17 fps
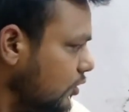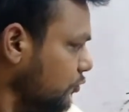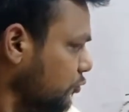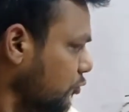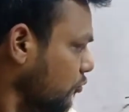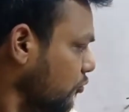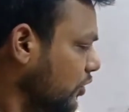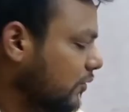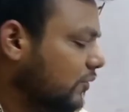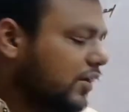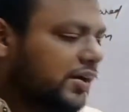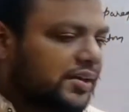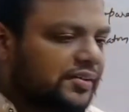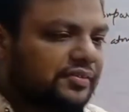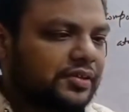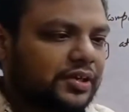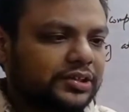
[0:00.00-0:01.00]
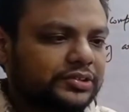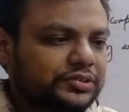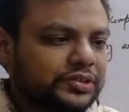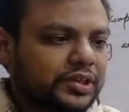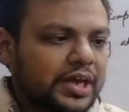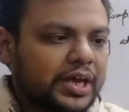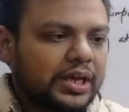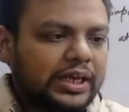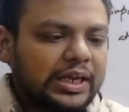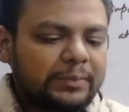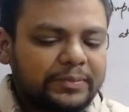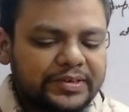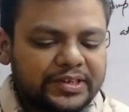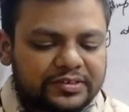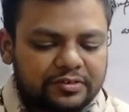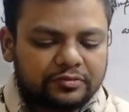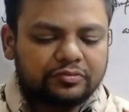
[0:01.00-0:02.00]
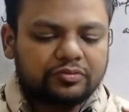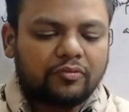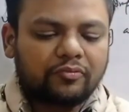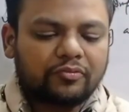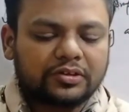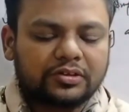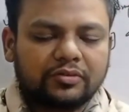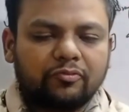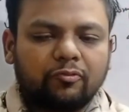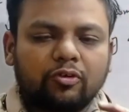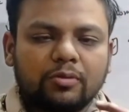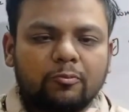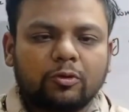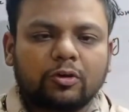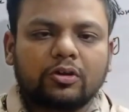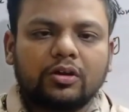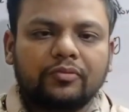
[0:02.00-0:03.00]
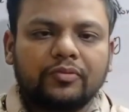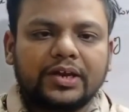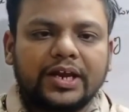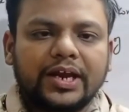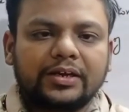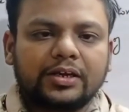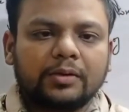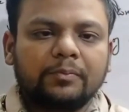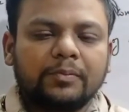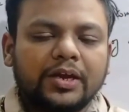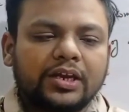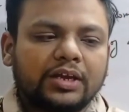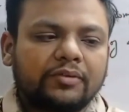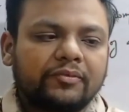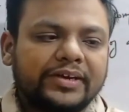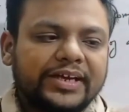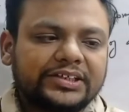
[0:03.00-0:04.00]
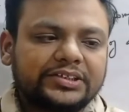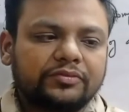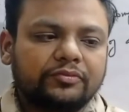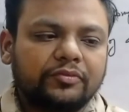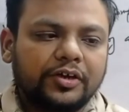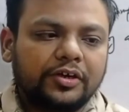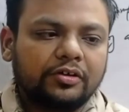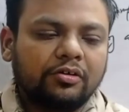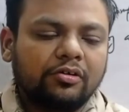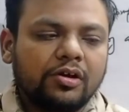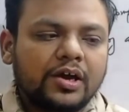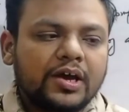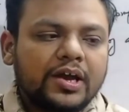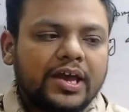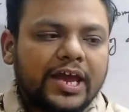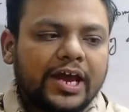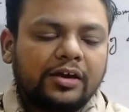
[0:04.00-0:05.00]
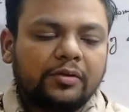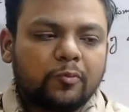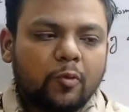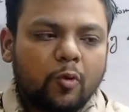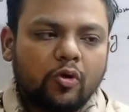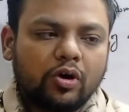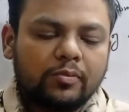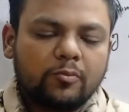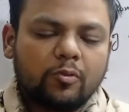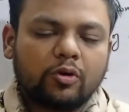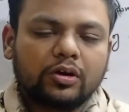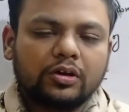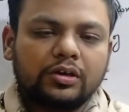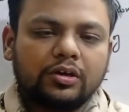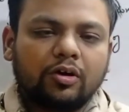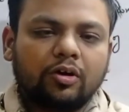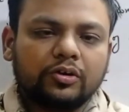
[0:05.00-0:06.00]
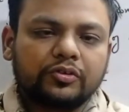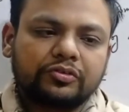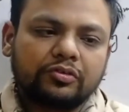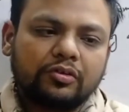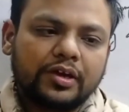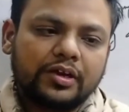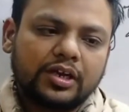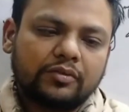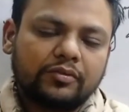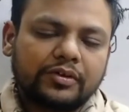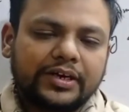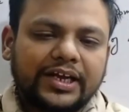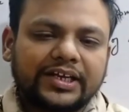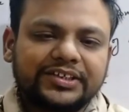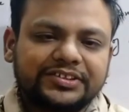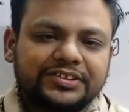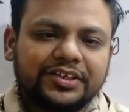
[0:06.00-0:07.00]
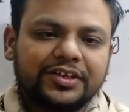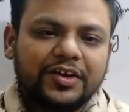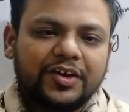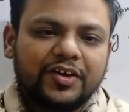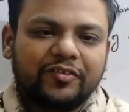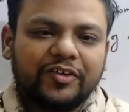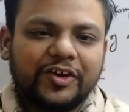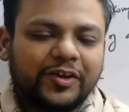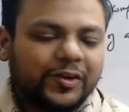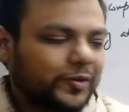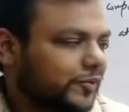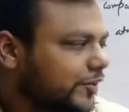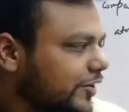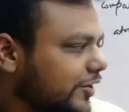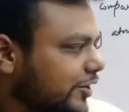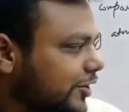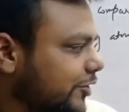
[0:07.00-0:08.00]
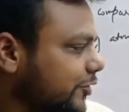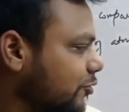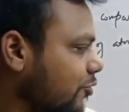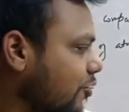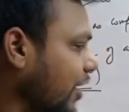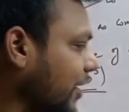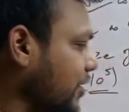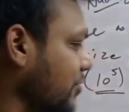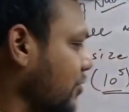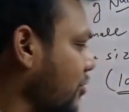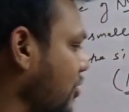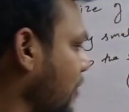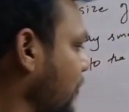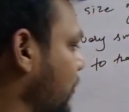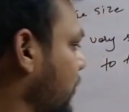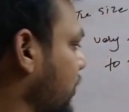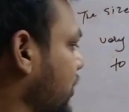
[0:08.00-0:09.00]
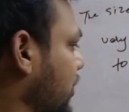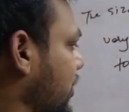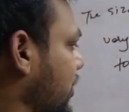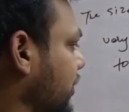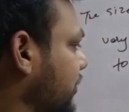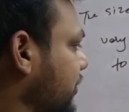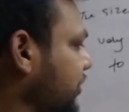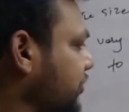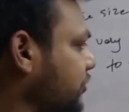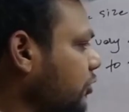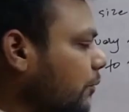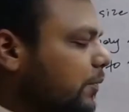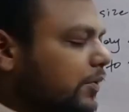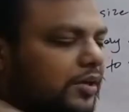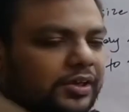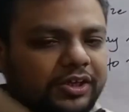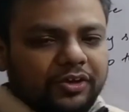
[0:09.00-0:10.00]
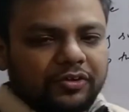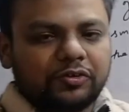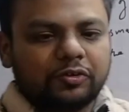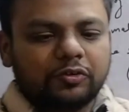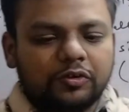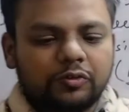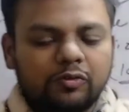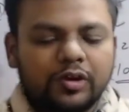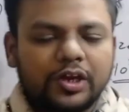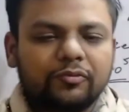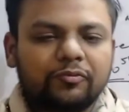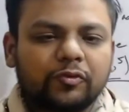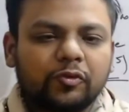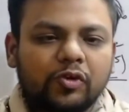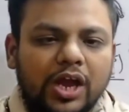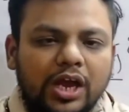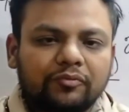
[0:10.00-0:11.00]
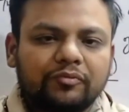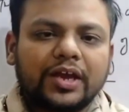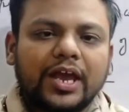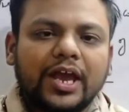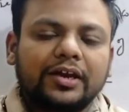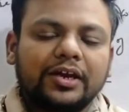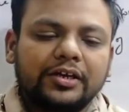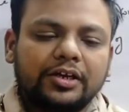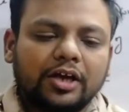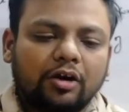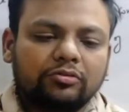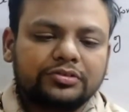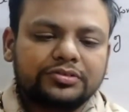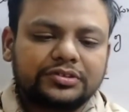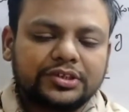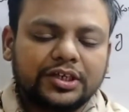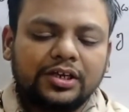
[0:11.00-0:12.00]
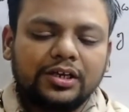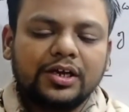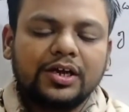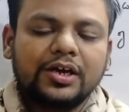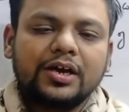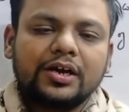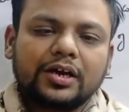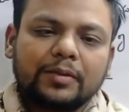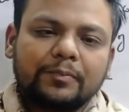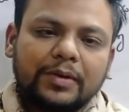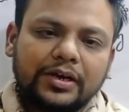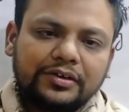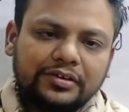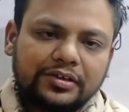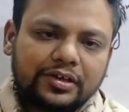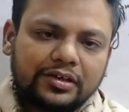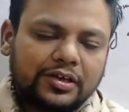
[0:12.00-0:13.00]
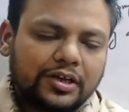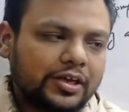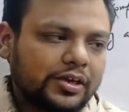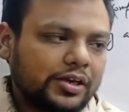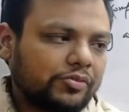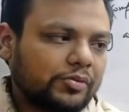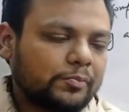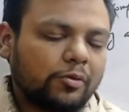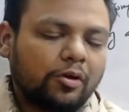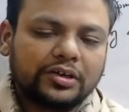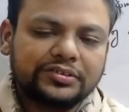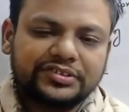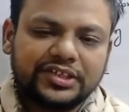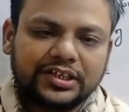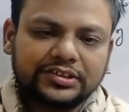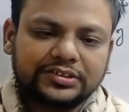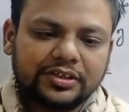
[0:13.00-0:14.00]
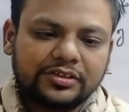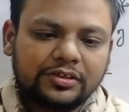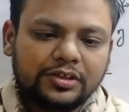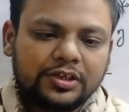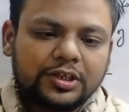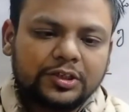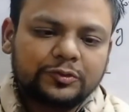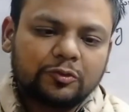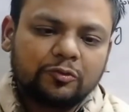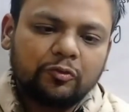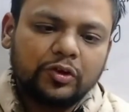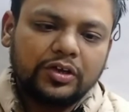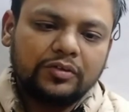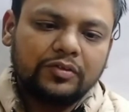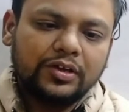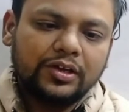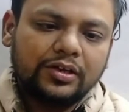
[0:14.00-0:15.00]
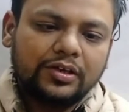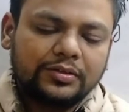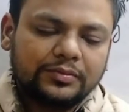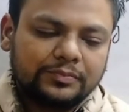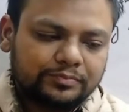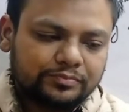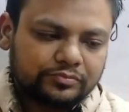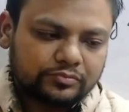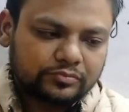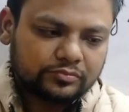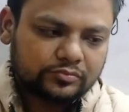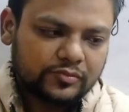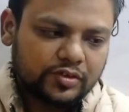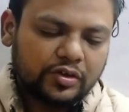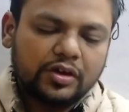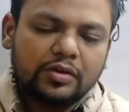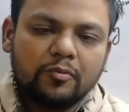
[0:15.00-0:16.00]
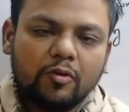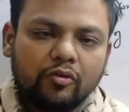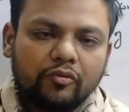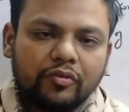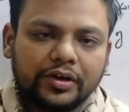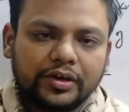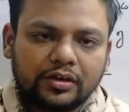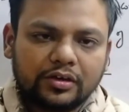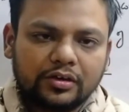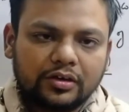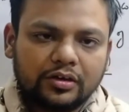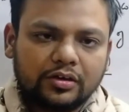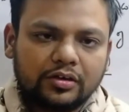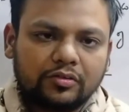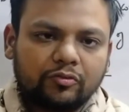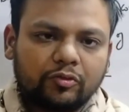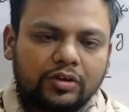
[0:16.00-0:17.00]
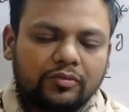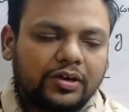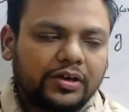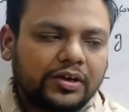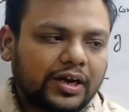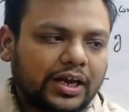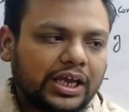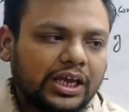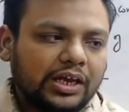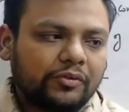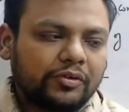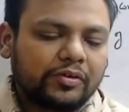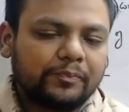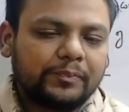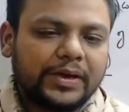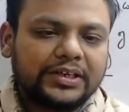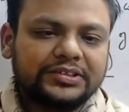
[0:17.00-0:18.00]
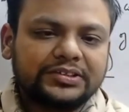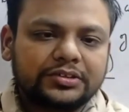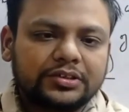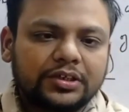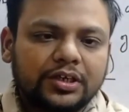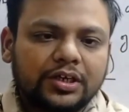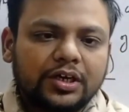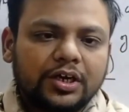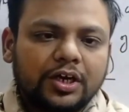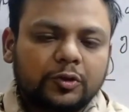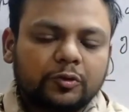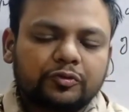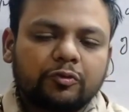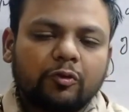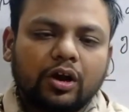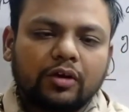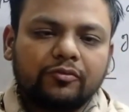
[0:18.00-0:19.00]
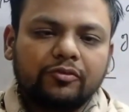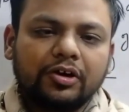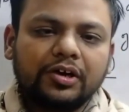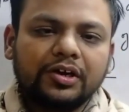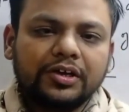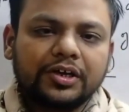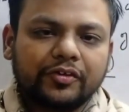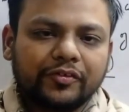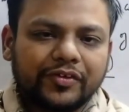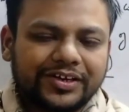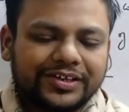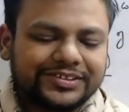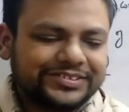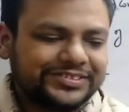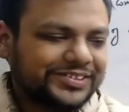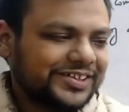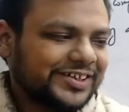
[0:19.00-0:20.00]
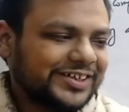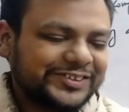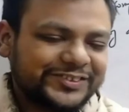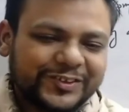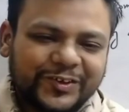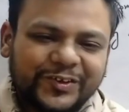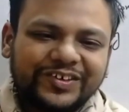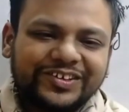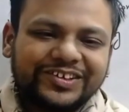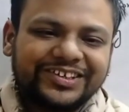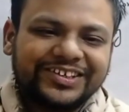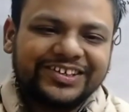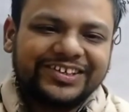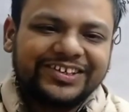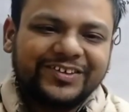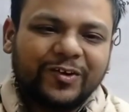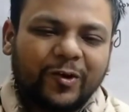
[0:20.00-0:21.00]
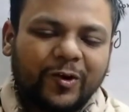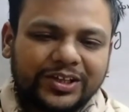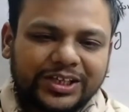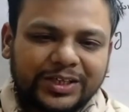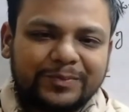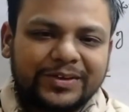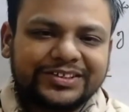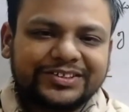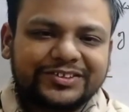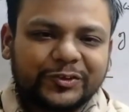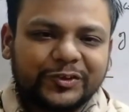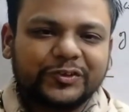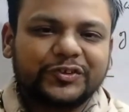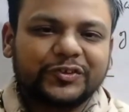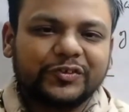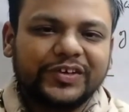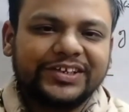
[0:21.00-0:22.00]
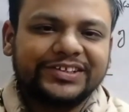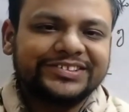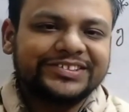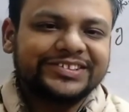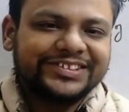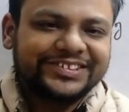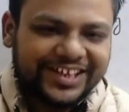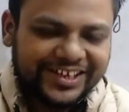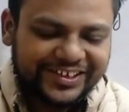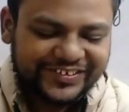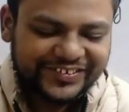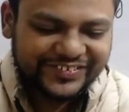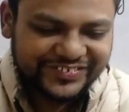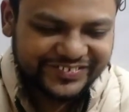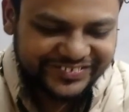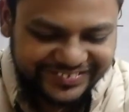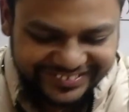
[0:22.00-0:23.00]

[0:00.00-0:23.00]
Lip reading: So we will discuss limitations of Rutherford model of an atom in our next video, and Bohr model also in our next video. So I hope this topic clears to you. If you have any doubts still, comment in our box section, so we will remove it. We will try our best to solve your queries. So all the best to you students. Thank you.